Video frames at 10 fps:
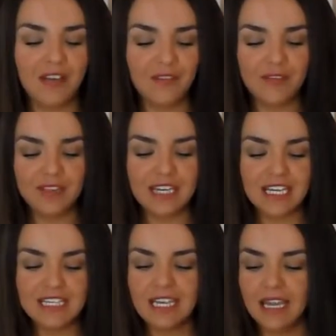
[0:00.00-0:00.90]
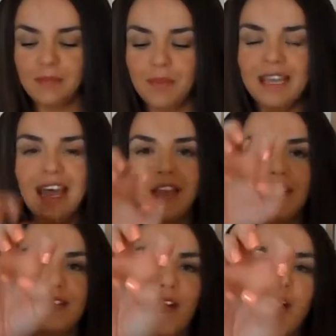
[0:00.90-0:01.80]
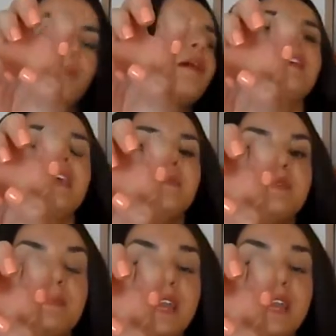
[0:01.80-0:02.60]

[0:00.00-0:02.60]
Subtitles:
outfit of the day today. My nails are Barry M's